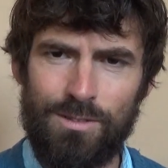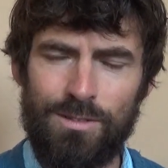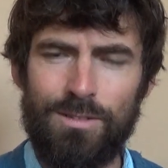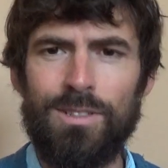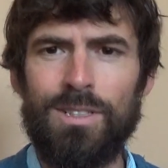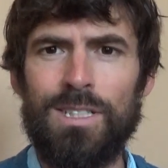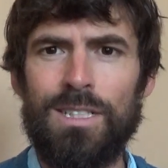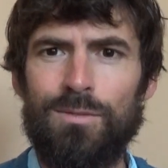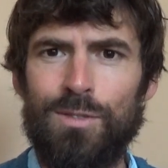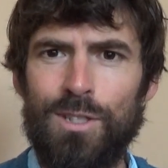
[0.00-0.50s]

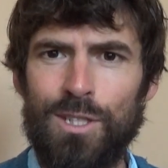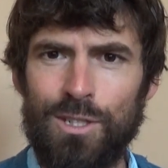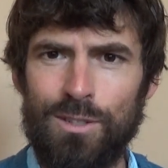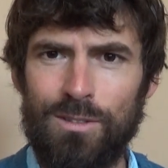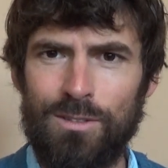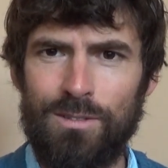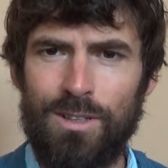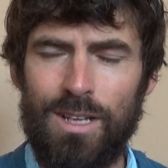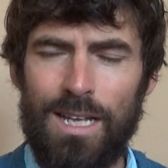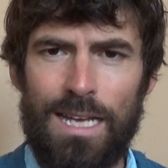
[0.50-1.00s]
to
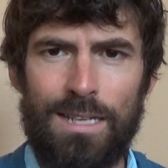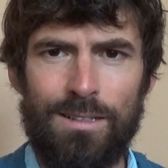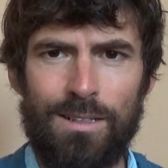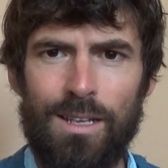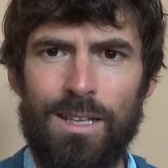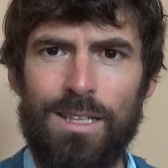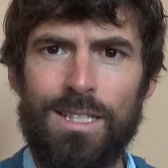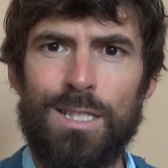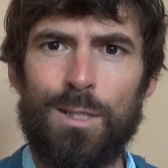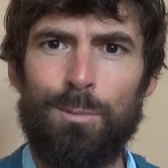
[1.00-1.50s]
division and
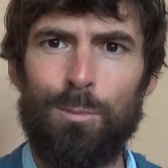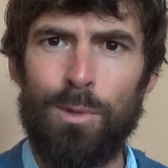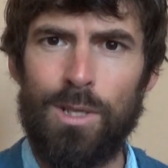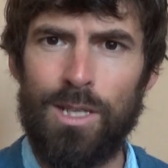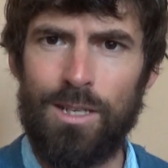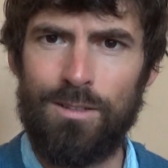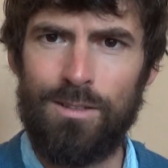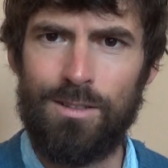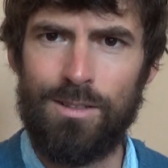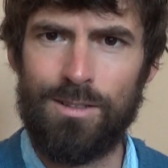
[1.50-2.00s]

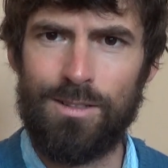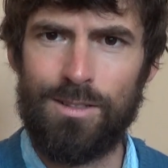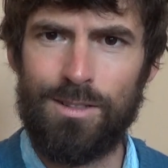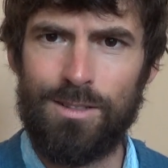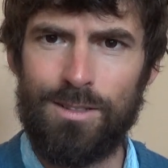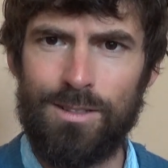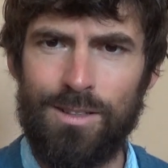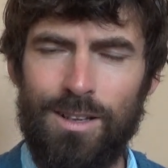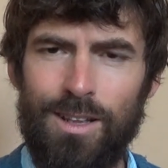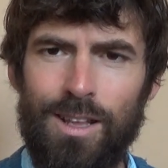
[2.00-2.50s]

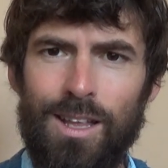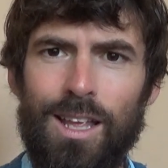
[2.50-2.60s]
splitness.